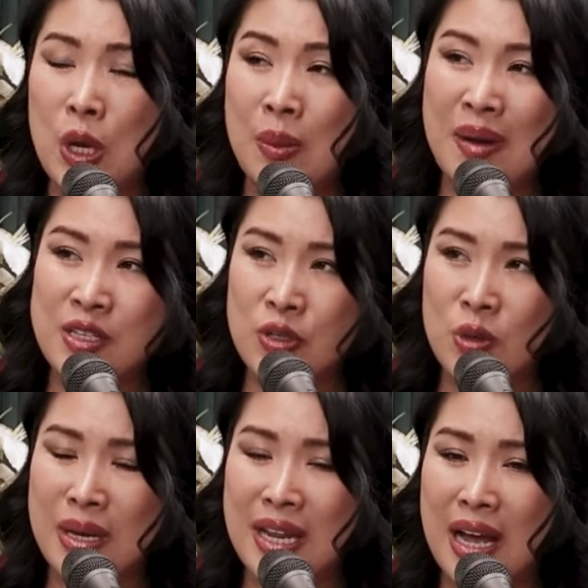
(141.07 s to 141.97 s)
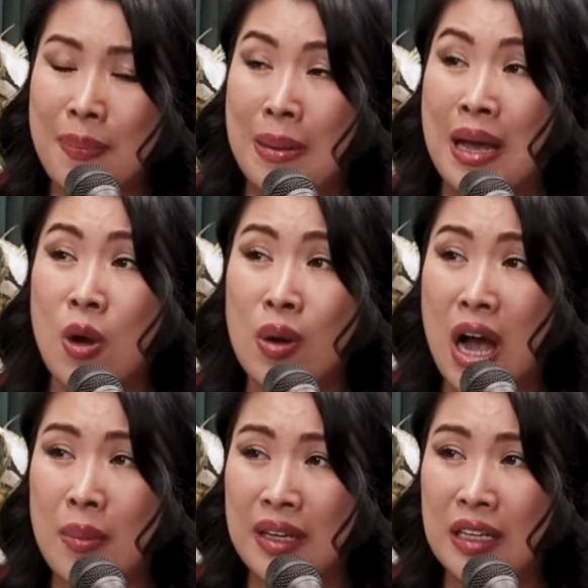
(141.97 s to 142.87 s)
blow up on my social media, buy my own
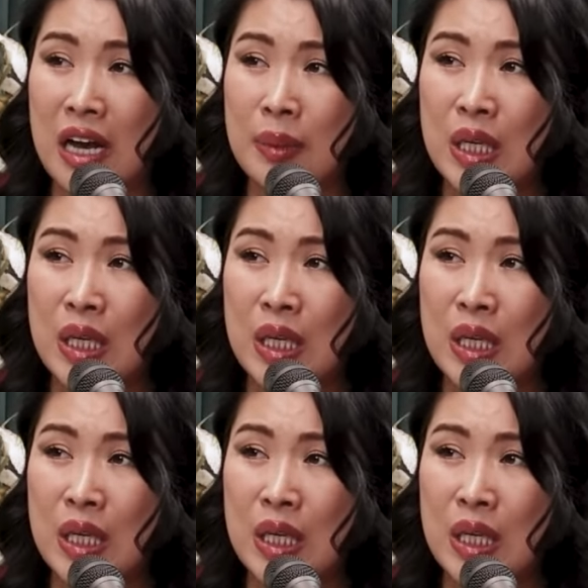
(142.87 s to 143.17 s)
comedy club.